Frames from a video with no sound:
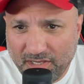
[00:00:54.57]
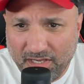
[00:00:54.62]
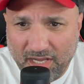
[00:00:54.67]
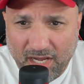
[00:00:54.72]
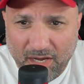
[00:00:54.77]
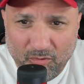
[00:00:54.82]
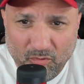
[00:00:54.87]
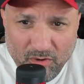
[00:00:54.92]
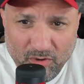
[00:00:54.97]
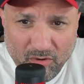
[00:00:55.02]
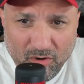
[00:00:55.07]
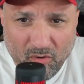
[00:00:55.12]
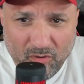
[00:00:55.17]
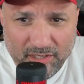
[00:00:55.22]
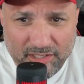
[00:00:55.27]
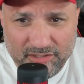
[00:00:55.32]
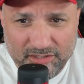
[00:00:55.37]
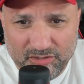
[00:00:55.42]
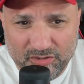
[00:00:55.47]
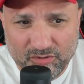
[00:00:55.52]
I will go
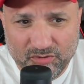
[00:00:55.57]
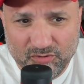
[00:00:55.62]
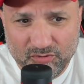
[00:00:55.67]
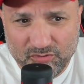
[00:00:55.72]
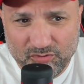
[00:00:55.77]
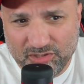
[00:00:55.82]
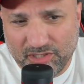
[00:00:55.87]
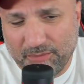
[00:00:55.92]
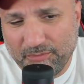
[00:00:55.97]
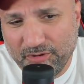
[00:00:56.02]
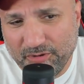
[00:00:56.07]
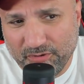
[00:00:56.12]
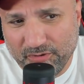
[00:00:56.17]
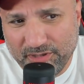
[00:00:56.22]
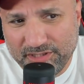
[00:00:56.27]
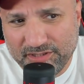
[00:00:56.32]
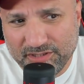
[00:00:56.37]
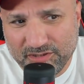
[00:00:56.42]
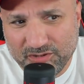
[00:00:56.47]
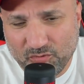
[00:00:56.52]
into some of the
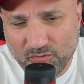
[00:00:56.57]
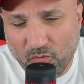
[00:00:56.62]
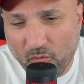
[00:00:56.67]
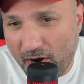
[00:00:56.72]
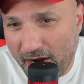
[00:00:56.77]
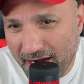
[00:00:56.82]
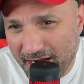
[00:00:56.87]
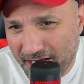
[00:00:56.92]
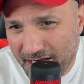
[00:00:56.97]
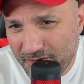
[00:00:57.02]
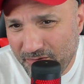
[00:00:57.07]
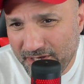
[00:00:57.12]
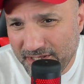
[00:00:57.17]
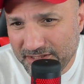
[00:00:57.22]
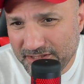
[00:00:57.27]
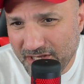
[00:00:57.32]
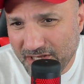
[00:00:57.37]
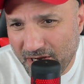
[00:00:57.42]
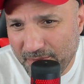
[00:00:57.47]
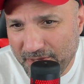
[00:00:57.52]
reasons why I
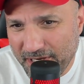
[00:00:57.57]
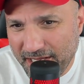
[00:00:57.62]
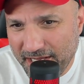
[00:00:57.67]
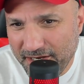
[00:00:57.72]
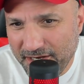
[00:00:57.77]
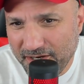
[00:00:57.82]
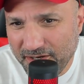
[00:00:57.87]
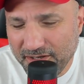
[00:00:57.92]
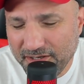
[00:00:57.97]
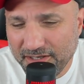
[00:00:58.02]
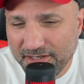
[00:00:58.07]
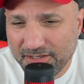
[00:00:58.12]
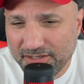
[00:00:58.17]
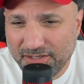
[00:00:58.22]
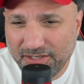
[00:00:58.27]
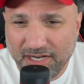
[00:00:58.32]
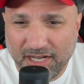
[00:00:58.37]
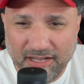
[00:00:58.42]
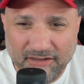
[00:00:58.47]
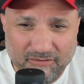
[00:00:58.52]
went Dominator.
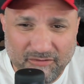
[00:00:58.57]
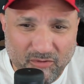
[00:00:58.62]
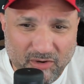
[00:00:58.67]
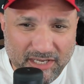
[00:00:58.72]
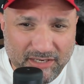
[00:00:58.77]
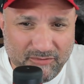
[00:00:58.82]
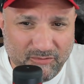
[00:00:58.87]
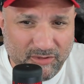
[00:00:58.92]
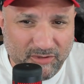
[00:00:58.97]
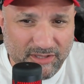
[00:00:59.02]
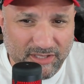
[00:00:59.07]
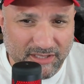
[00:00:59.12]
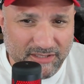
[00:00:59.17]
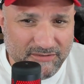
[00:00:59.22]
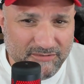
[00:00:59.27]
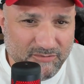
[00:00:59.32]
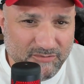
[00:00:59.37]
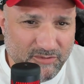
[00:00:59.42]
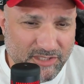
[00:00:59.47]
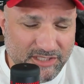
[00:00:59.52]
Could I have went with
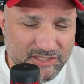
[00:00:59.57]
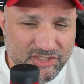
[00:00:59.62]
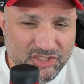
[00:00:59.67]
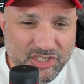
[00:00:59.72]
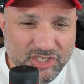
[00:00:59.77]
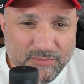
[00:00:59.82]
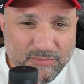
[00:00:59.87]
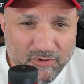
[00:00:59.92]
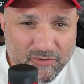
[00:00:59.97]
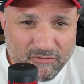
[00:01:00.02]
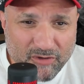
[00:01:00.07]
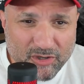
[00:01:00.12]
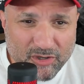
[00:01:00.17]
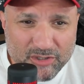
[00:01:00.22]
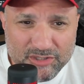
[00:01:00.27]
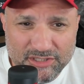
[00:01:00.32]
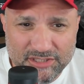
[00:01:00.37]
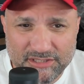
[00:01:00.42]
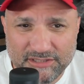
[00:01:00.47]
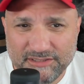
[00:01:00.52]
a cheaper
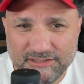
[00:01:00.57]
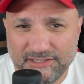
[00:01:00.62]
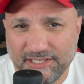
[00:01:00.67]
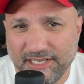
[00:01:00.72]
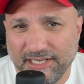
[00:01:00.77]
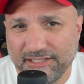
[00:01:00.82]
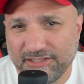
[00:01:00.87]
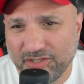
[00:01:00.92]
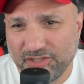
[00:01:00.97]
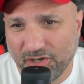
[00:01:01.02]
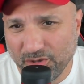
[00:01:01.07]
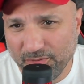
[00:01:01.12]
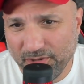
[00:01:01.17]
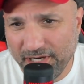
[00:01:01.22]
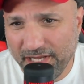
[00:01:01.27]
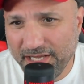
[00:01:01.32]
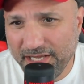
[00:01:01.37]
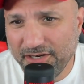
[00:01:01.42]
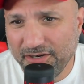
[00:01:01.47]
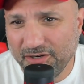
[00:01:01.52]
version, say a
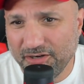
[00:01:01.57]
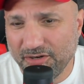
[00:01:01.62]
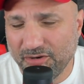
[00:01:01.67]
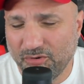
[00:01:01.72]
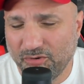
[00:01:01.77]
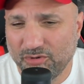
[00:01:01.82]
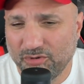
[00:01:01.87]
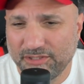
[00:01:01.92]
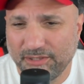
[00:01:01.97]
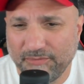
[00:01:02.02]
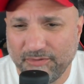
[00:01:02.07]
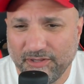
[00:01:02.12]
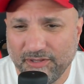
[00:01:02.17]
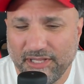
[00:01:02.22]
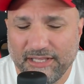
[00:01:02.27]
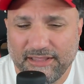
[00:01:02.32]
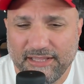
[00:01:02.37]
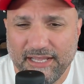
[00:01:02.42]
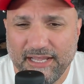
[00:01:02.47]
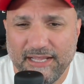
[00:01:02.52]
Terminator or something
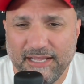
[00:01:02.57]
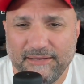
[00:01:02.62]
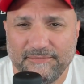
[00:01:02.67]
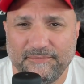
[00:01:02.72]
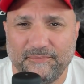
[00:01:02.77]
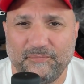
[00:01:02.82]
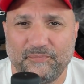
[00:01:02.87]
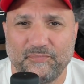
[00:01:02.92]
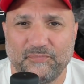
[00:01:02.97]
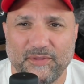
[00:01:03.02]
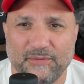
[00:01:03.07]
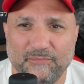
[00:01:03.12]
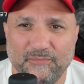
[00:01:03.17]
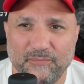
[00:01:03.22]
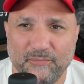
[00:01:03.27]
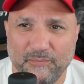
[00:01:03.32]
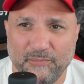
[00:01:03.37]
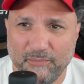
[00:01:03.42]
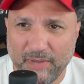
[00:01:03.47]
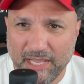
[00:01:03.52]
like that?
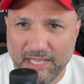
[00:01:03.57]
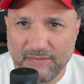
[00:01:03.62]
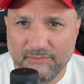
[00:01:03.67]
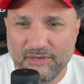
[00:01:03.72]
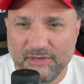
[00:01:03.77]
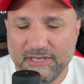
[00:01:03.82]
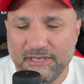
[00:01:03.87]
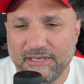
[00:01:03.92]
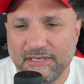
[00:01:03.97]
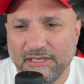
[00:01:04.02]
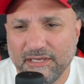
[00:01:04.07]
Maybe.